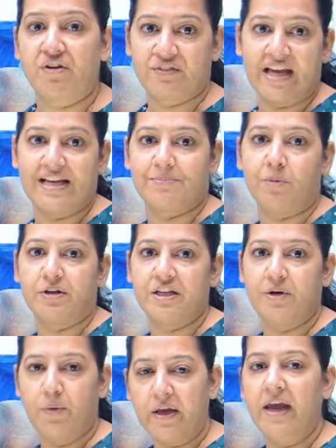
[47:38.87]
of the gas body.
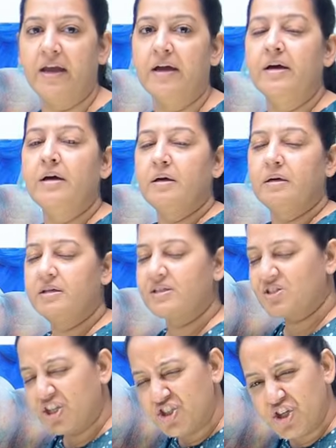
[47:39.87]
Okay,
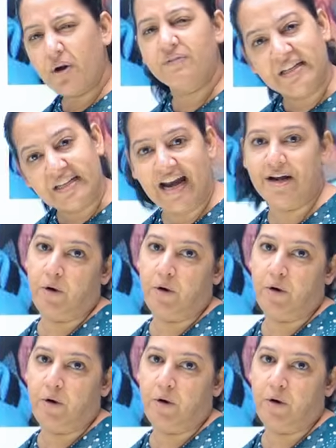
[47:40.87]
distension of the dead